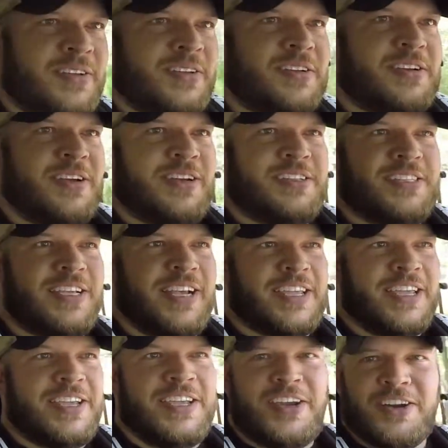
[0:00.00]
God,
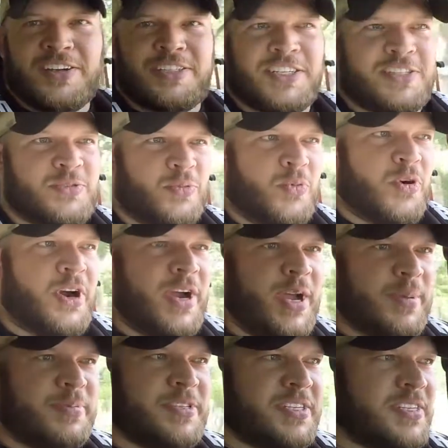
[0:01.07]
second gear just
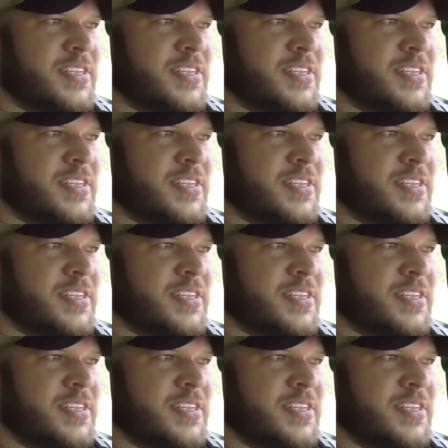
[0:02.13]
rips.